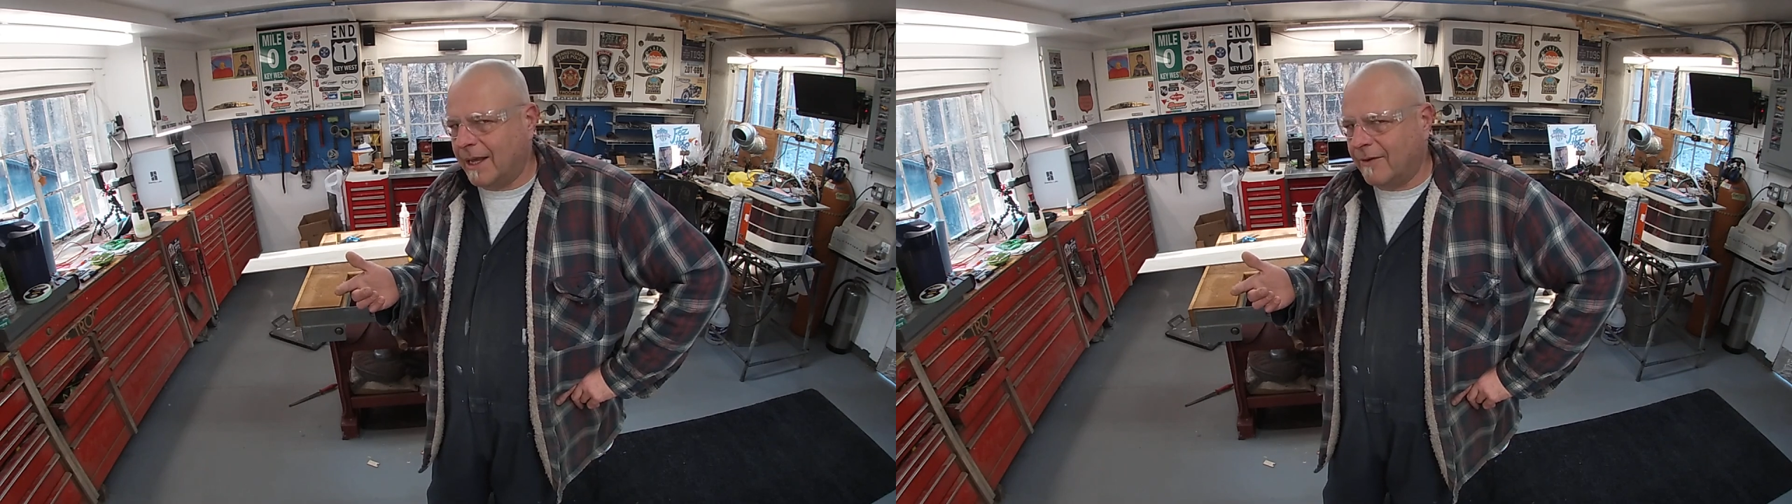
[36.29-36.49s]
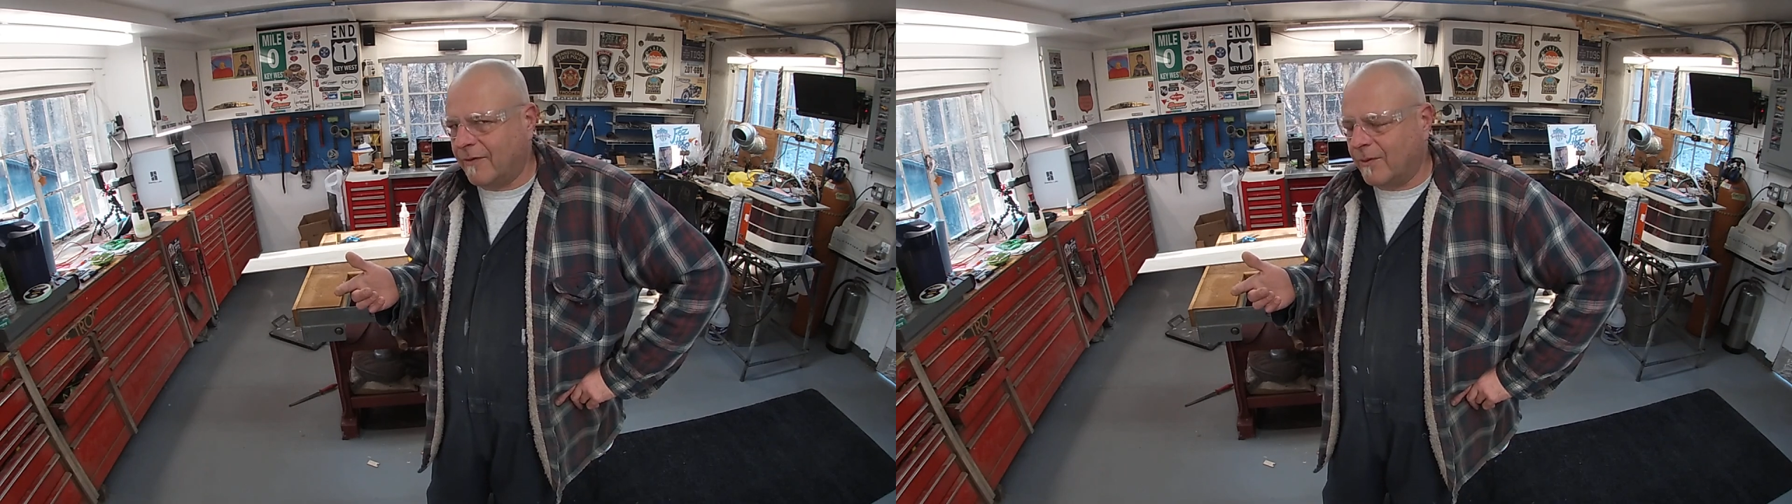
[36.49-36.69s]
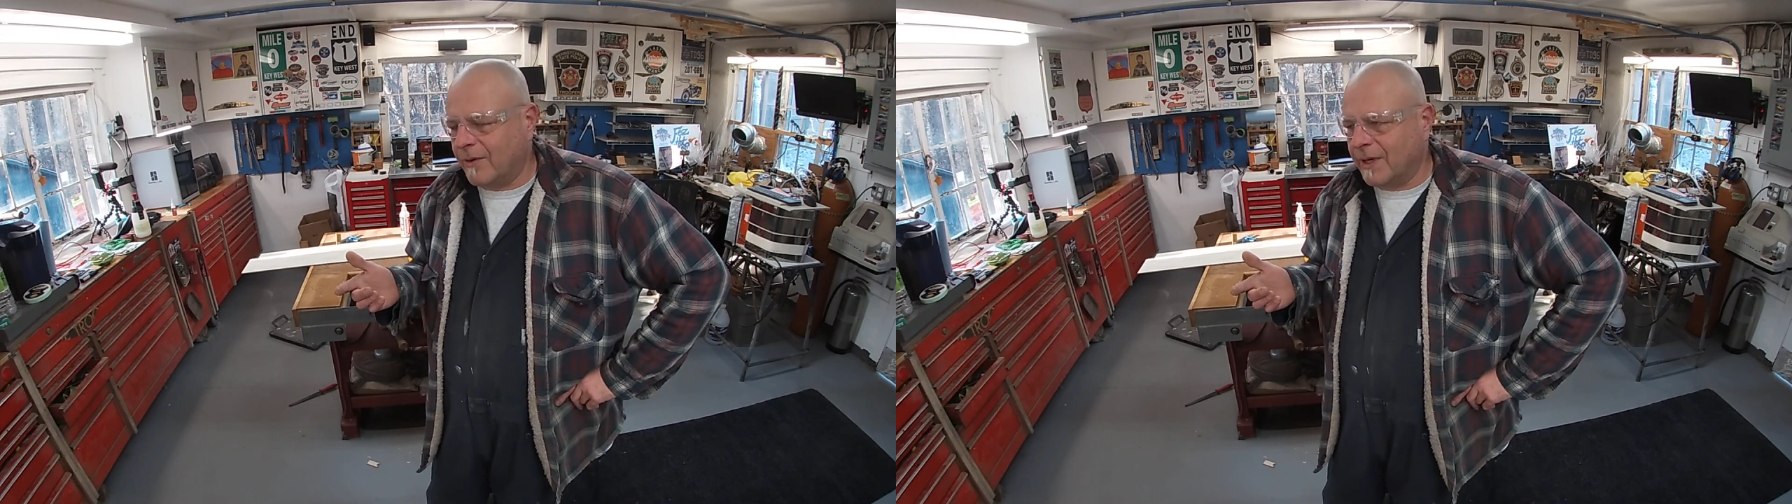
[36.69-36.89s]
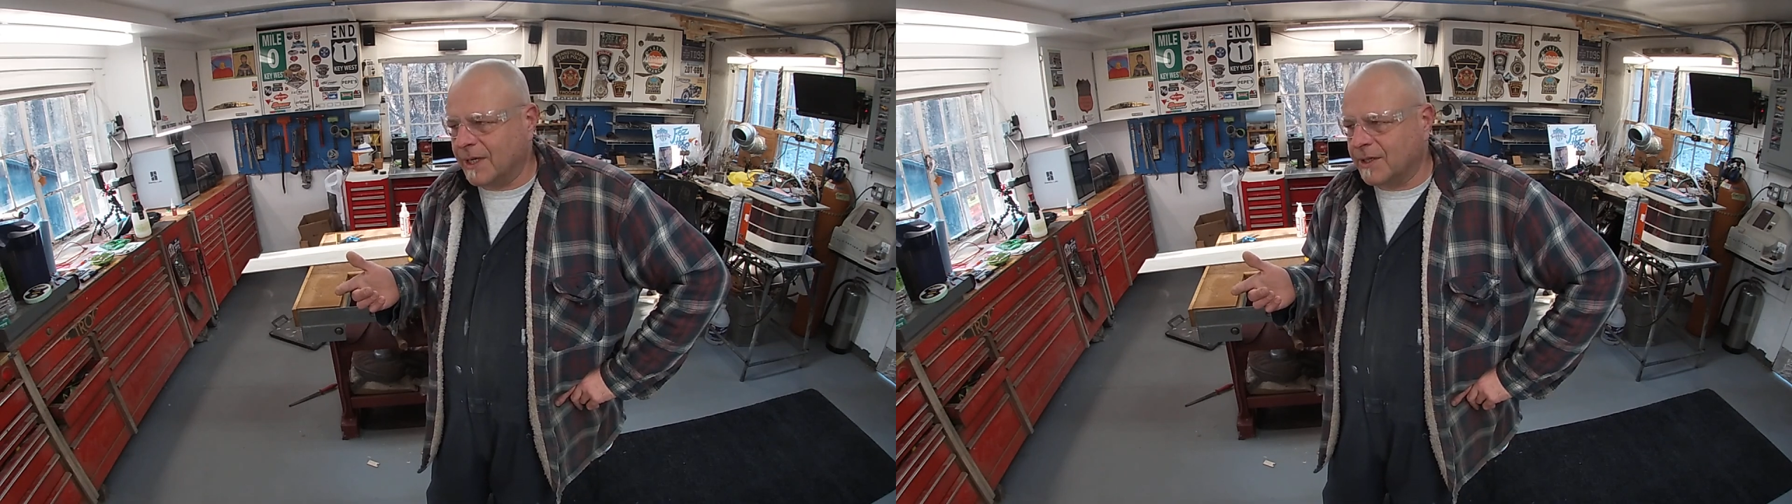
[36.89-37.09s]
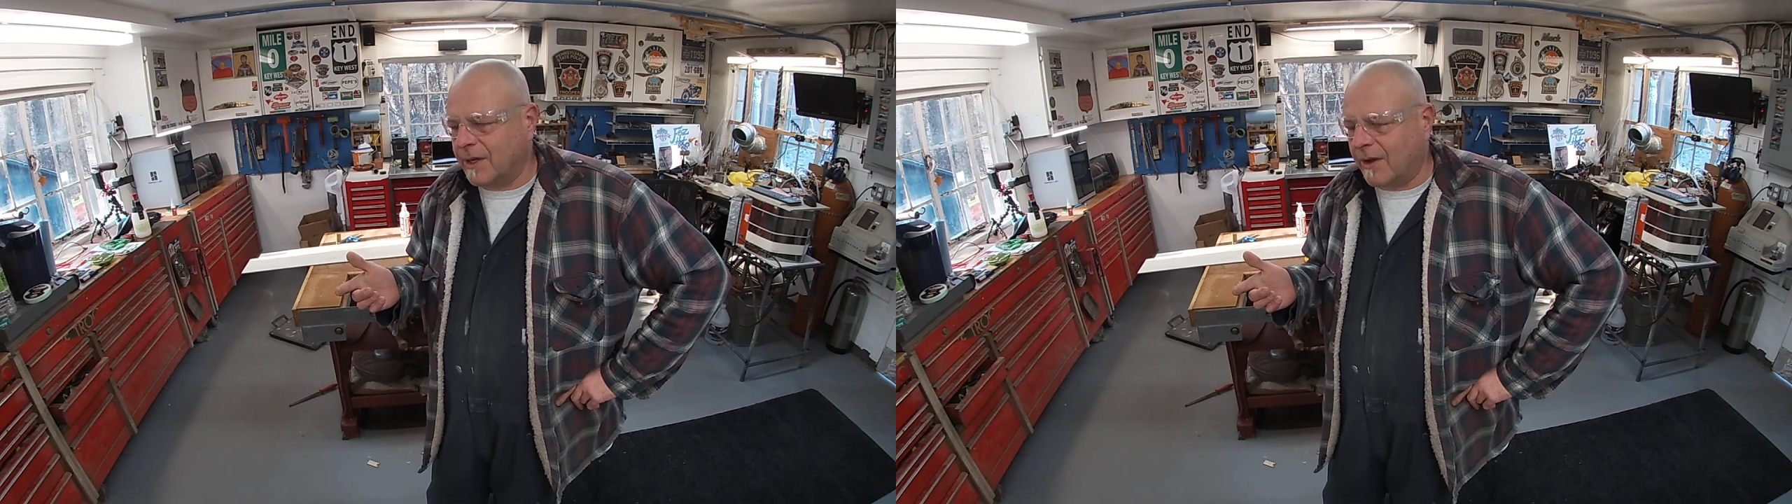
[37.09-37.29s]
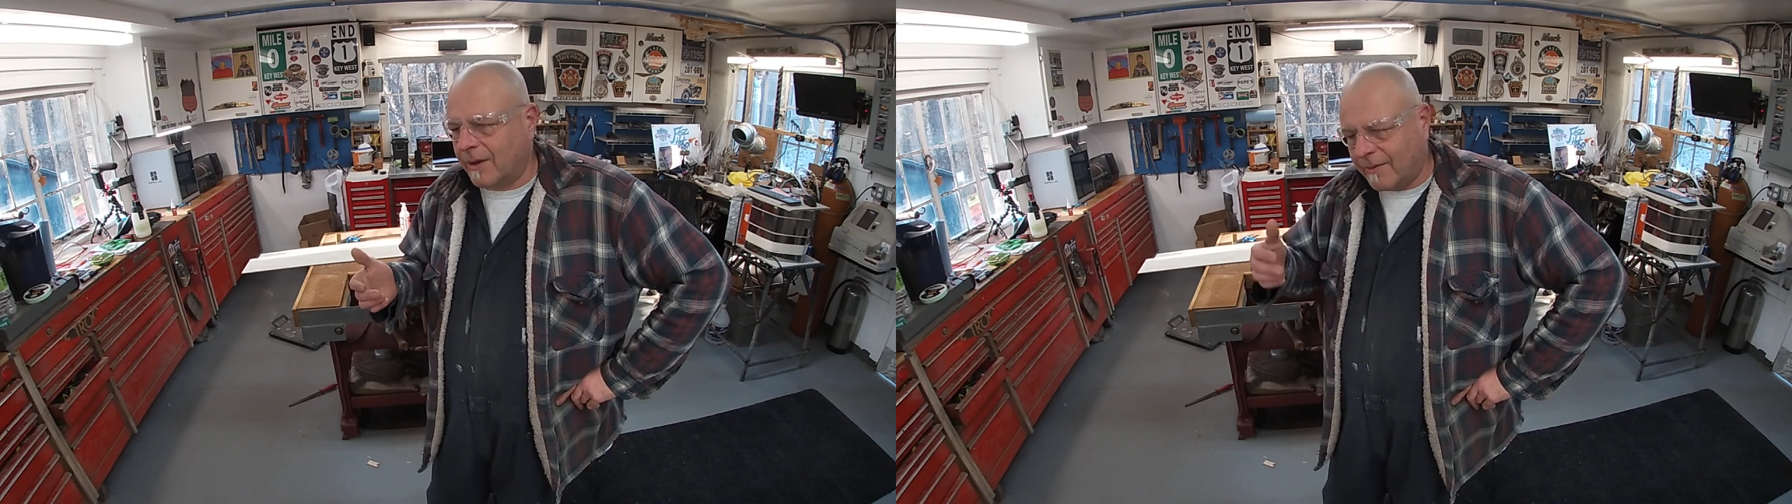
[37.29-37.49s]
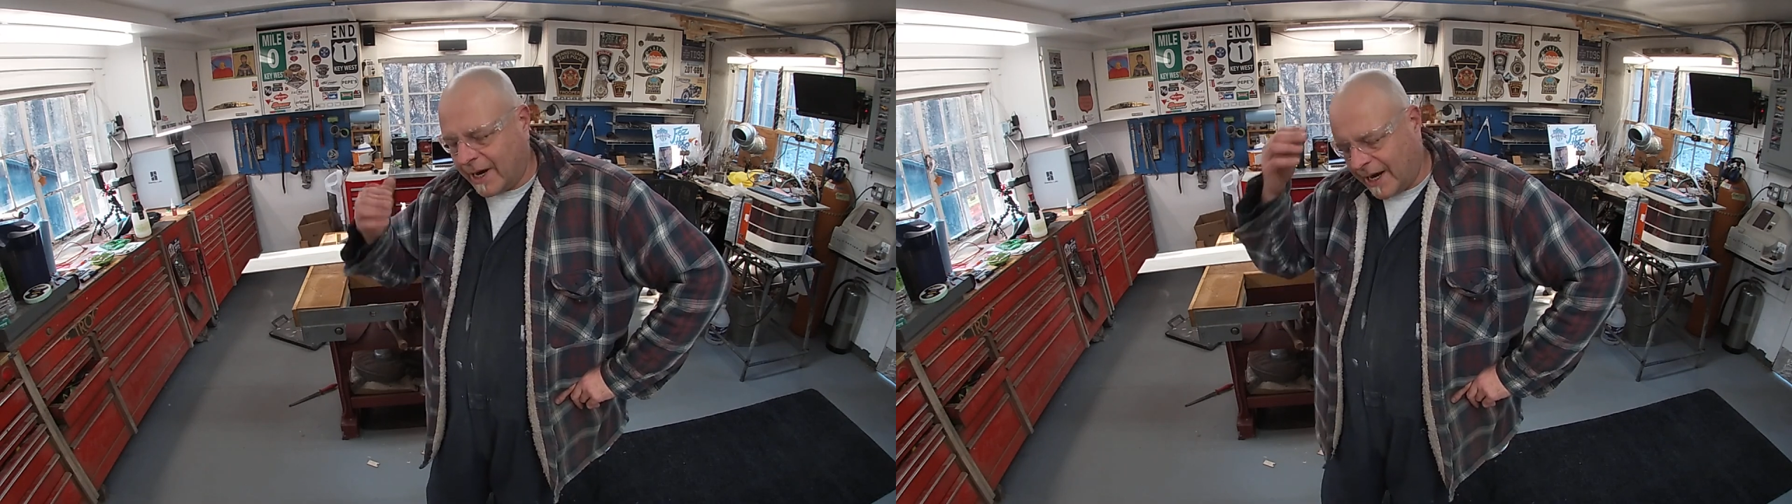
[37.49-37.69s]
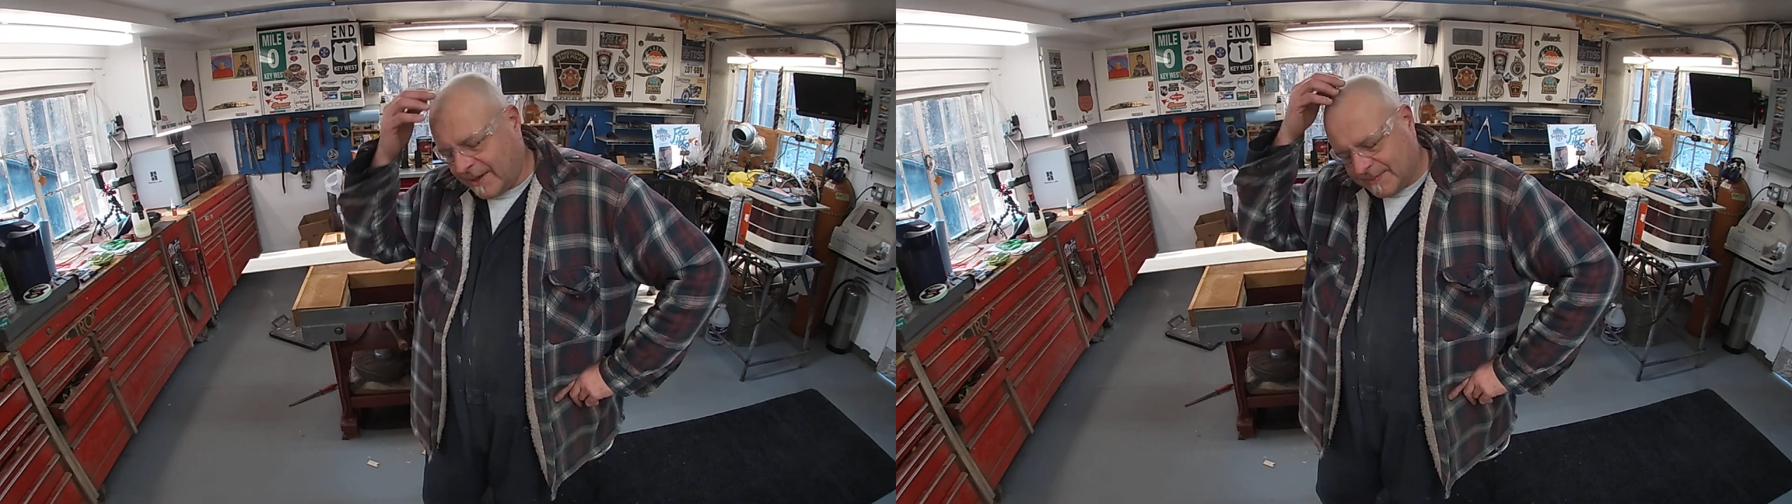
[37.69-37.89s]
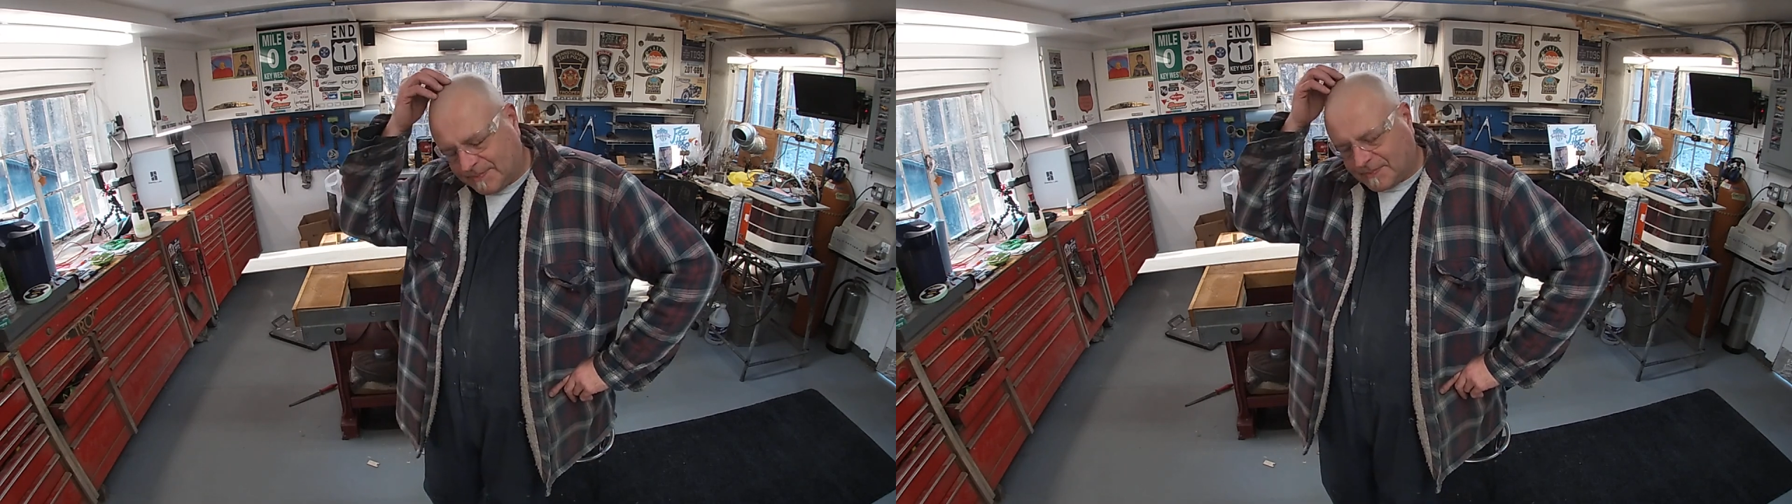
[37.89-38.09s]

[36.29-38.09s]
like Veruca Salt, right?